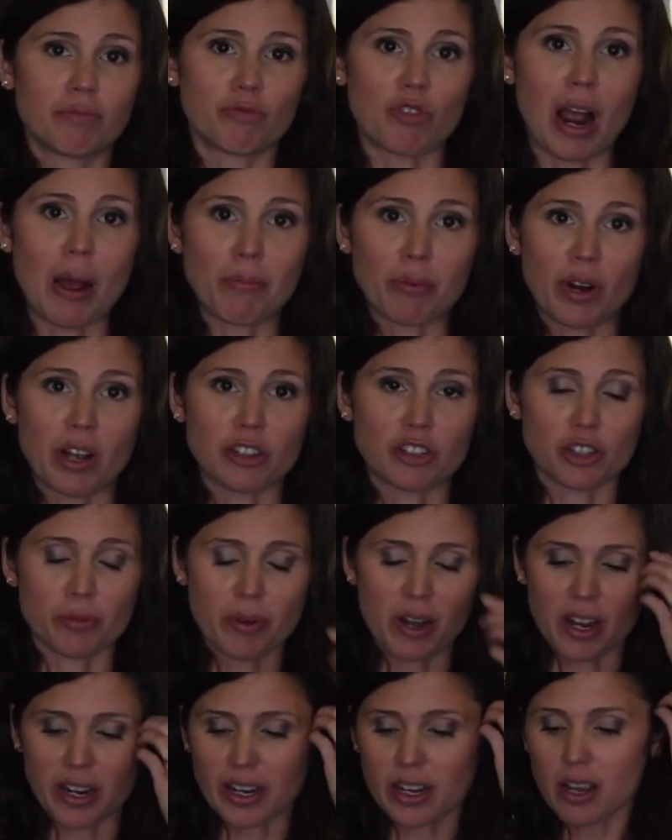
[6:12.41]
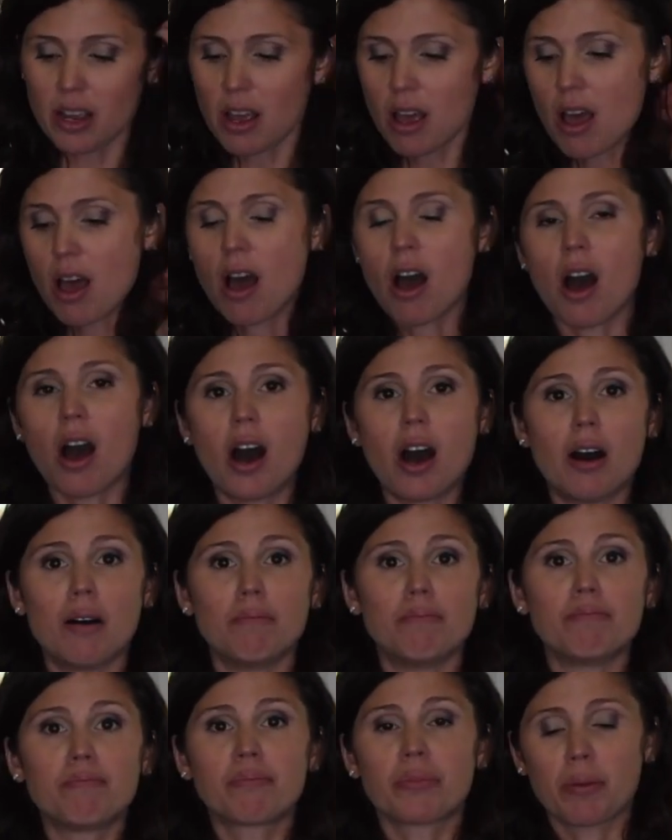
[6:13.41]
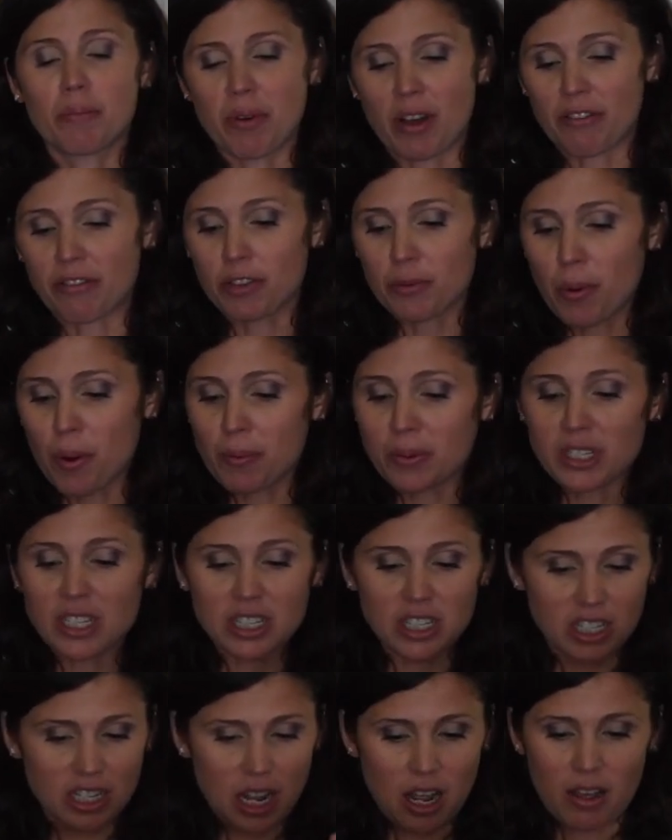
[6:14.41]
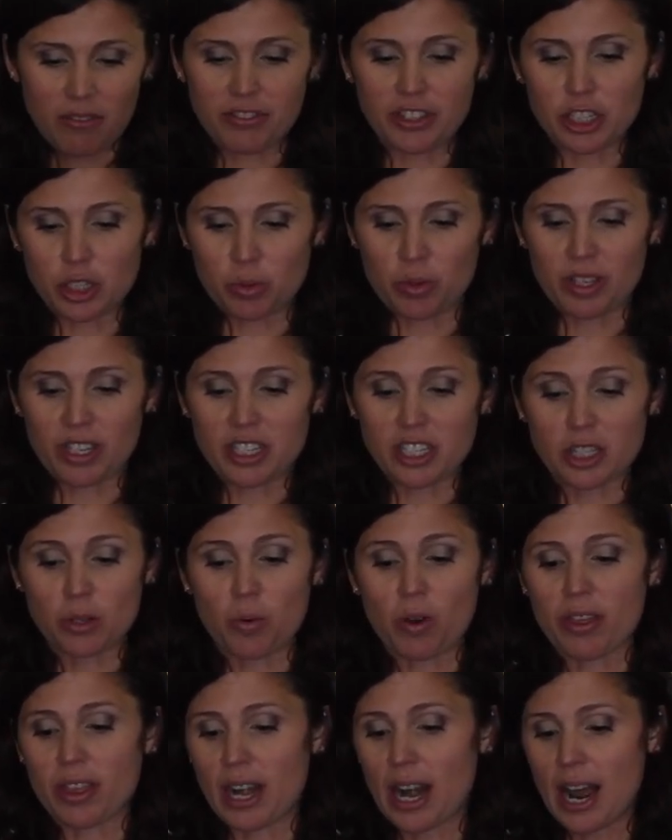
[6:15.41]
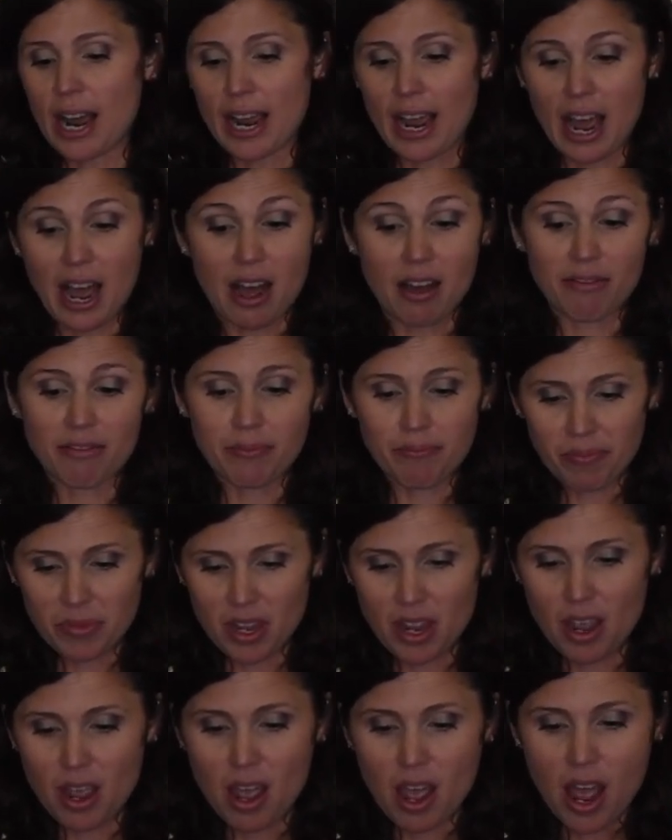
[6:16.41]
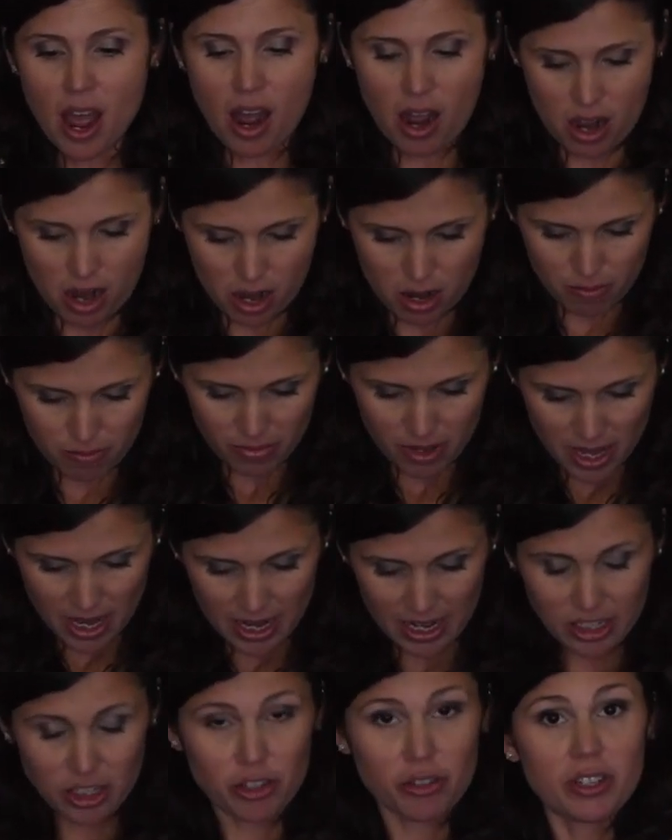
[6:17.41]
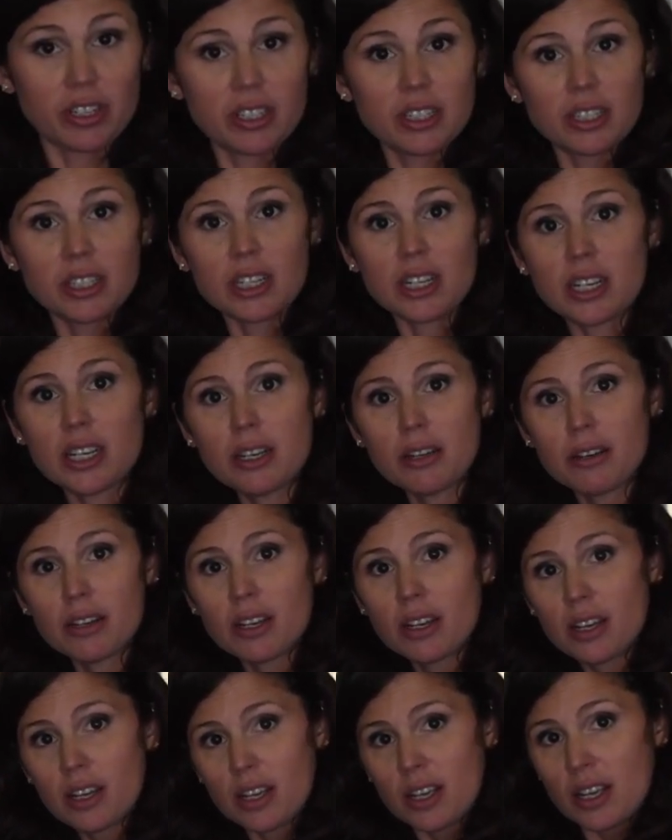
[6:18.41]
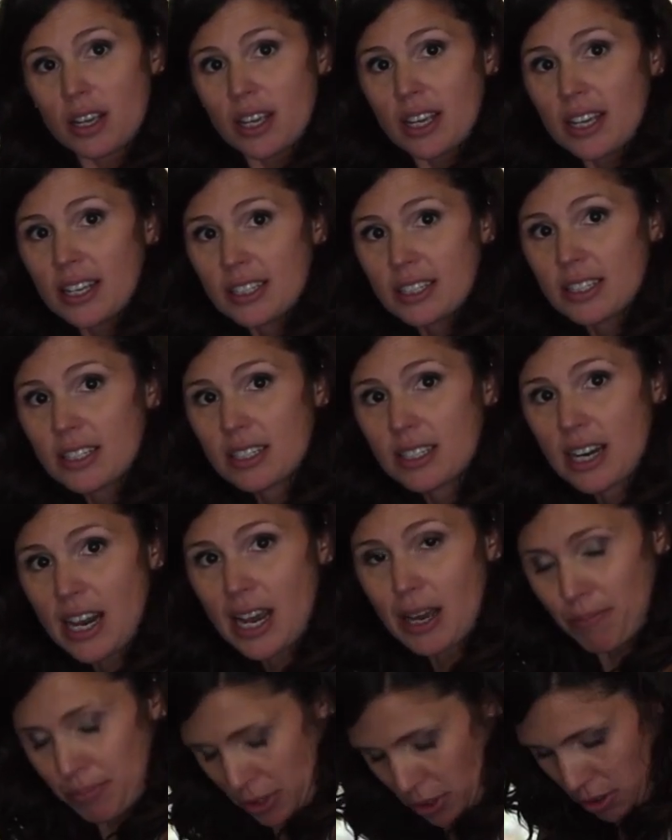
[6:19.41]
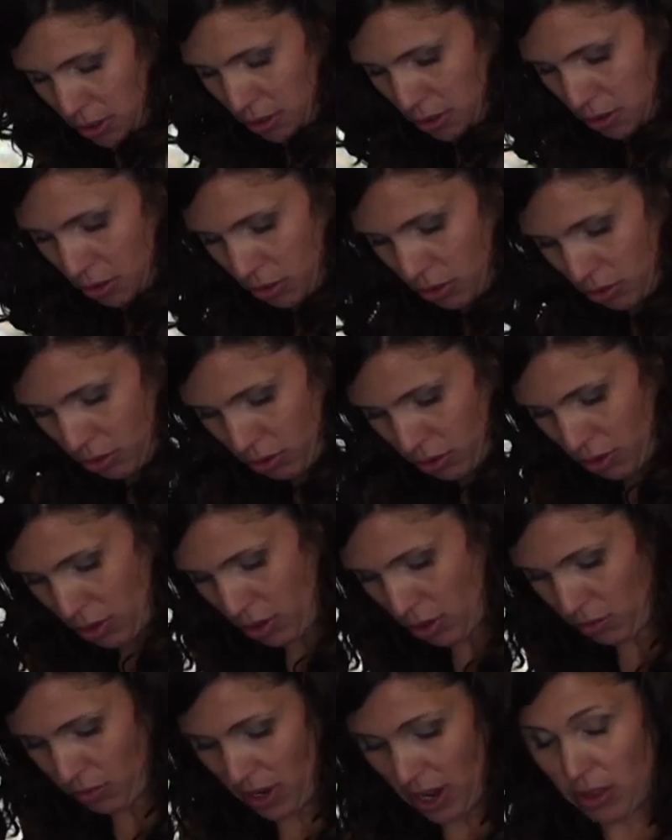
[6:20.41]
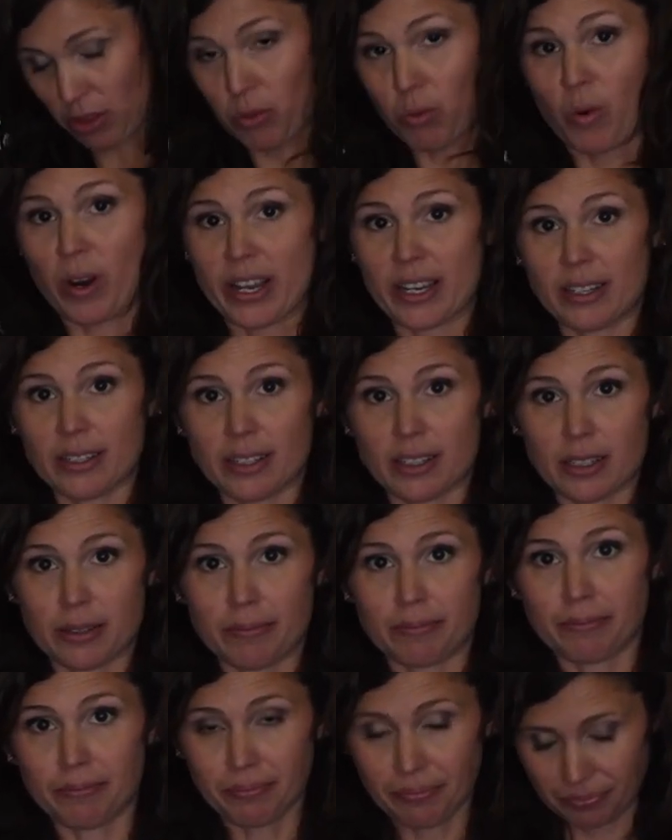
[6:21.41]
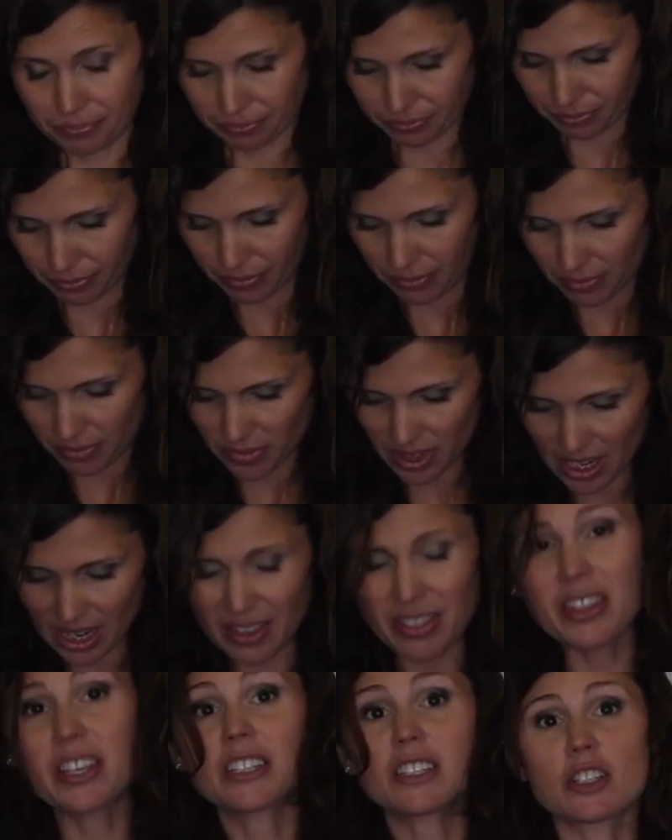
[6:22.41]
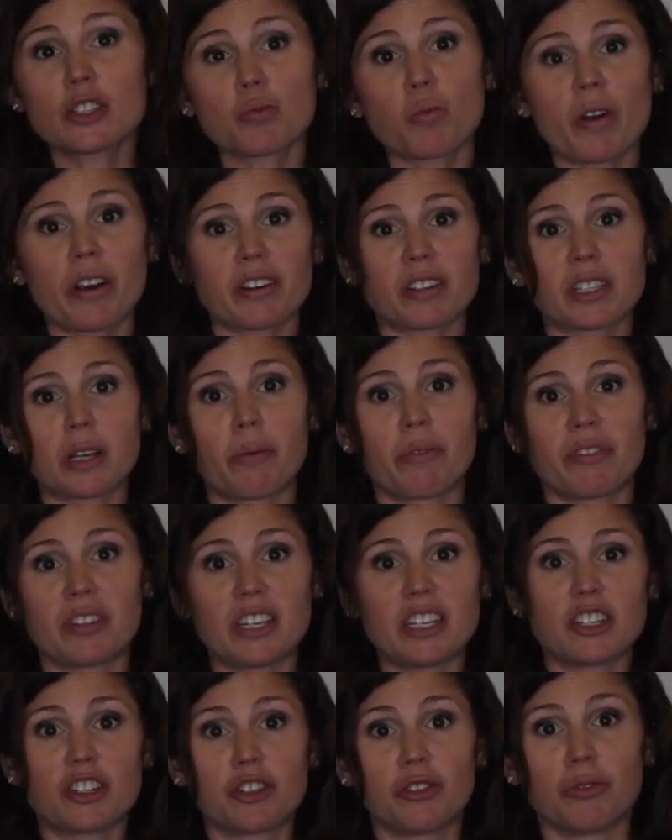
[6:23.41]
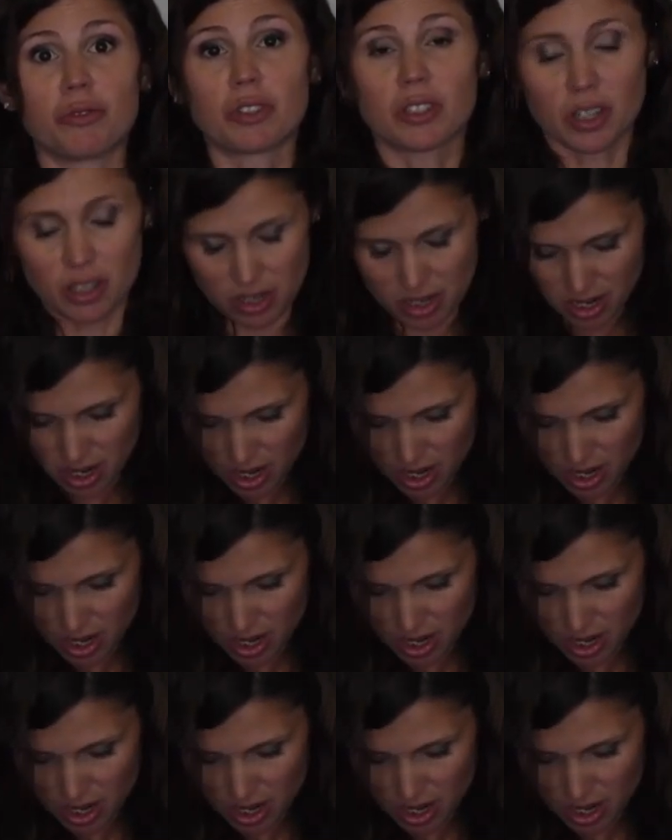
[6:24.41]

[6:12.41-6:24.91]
wrap around your body. But for the purposes of this one, this is the one that I have. And as you can see, it snaps around the waist. And this is where some of the issues